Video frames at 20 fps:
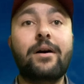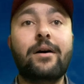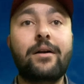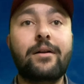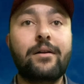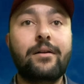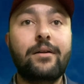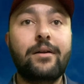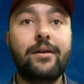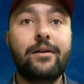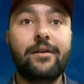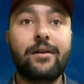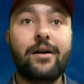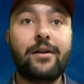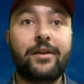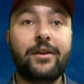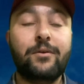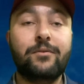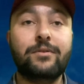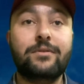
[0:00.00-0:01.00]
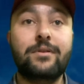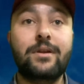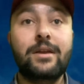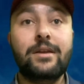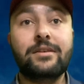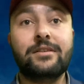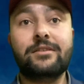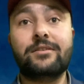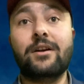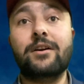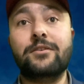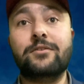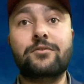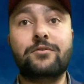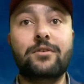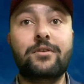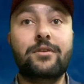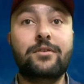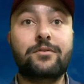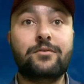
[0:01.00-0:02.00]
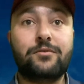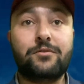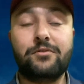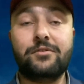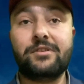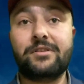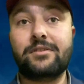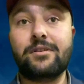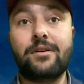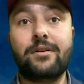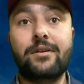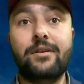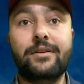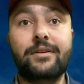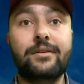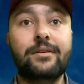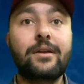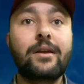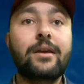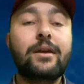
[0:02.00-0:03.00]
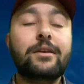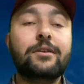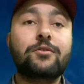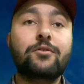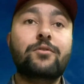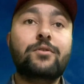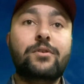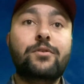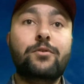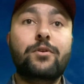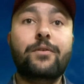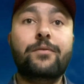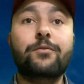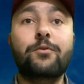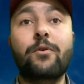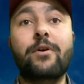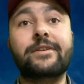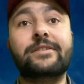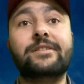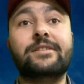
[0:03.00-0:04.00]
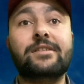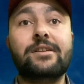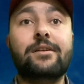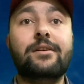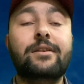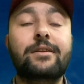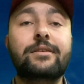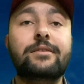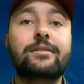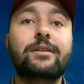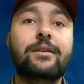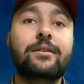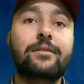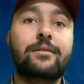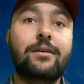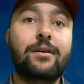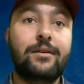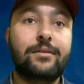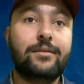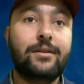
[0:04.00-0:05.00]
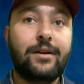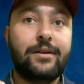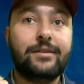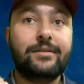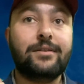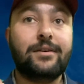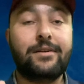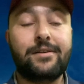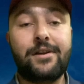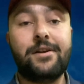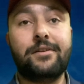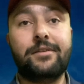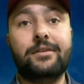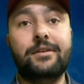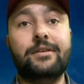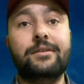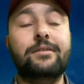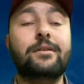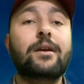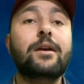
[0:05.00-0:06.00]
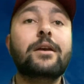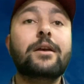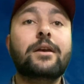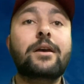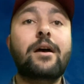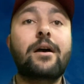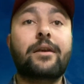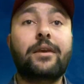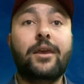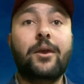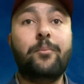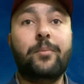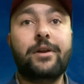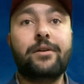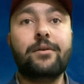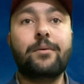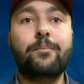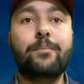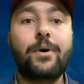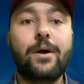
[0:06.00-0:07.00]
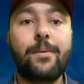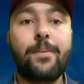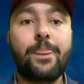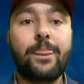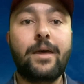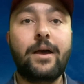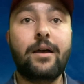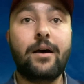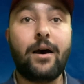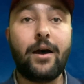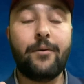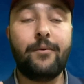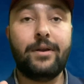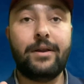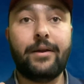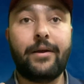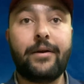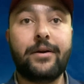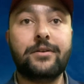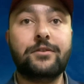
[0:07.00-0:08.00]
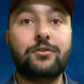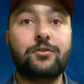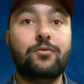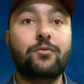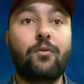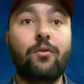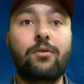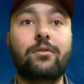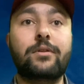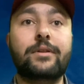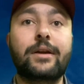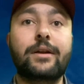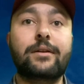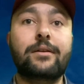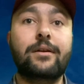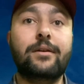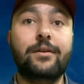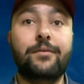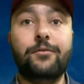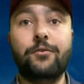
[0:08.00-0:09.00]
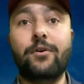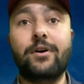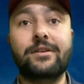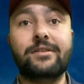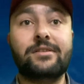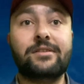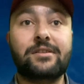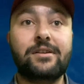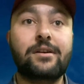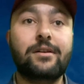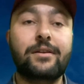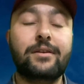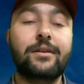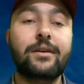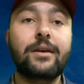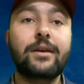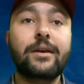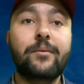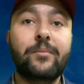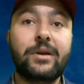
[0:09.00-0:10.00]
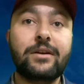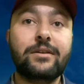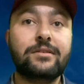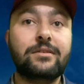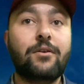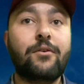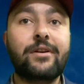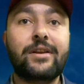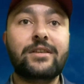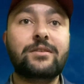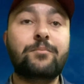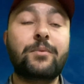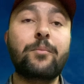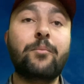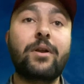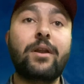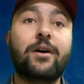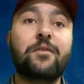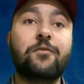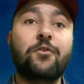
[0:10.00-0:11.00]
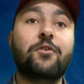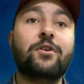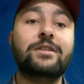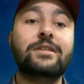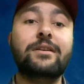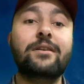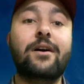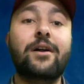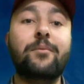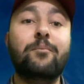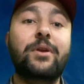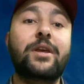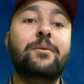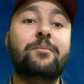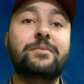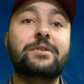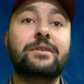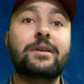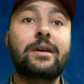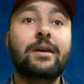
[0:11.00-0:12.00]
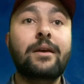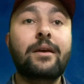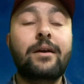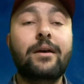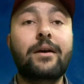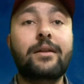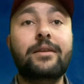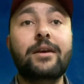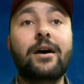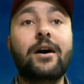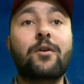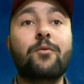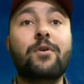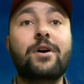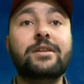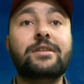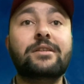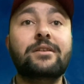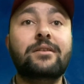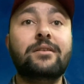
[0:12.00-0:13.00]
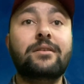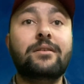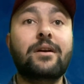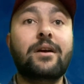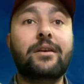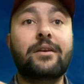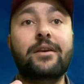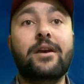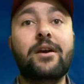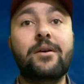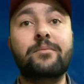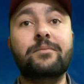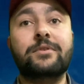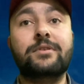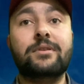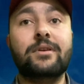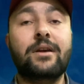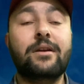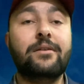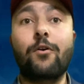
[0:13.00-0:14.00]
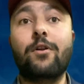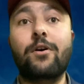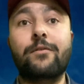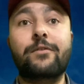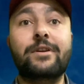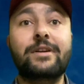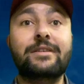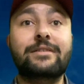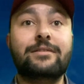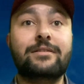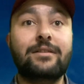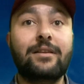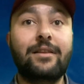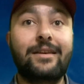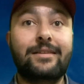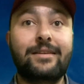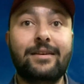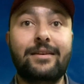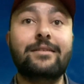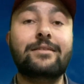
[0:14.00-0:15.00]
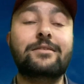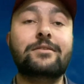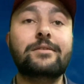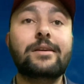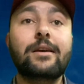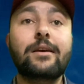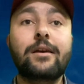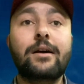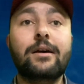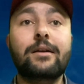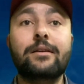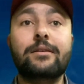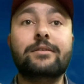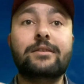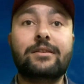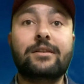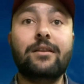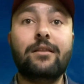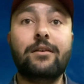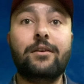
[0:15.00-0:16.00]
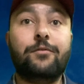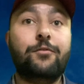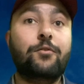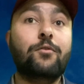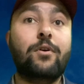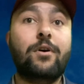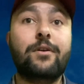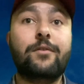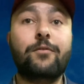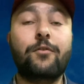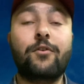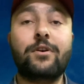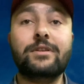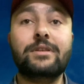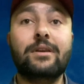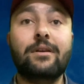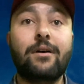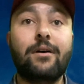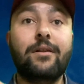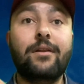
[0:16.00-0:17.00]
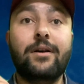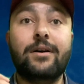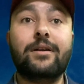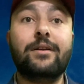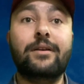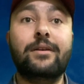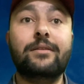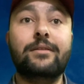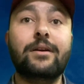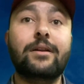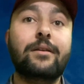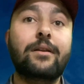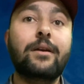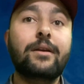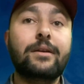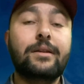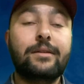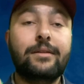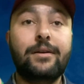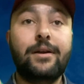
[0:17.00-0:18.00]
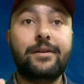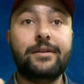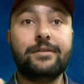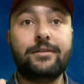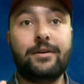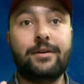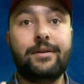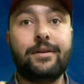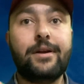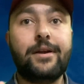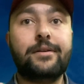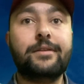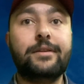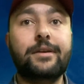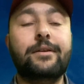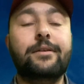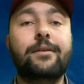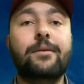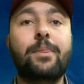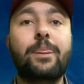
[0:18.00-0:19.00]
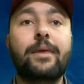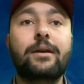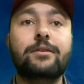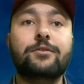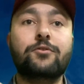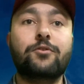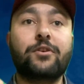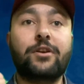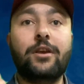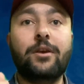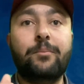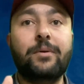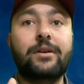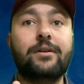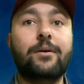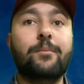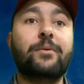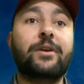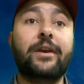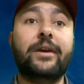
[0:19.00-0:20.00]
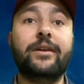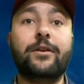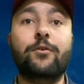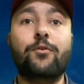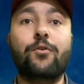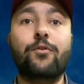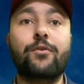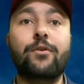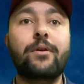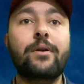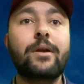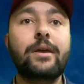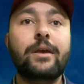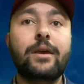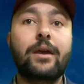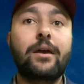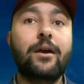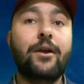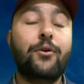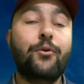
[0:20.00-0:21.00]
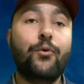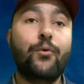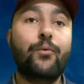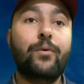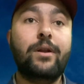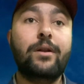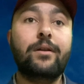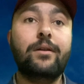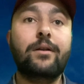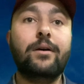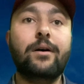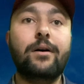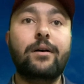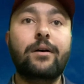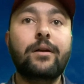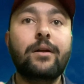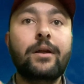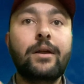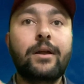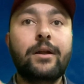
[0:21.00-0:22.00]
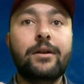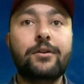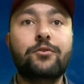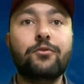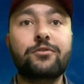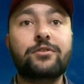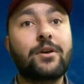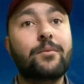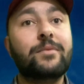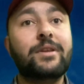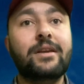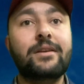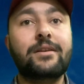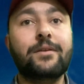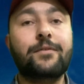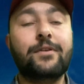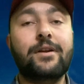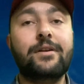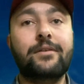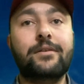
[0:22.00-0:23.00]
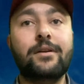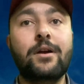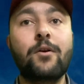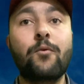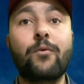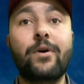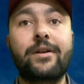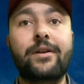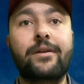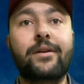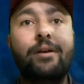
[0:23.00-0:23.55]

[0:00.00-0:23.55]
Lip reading: are not even start to struggling. So if you are struggling, then that is a great thing. Keep it up. I will encourage you all that if you are struggling, because nowadays people are focusing on memes, they are watching games and all of these silly things. Still, if you are focusing on learning, then that is a great thing. So keep it up, carry on. You will do something different one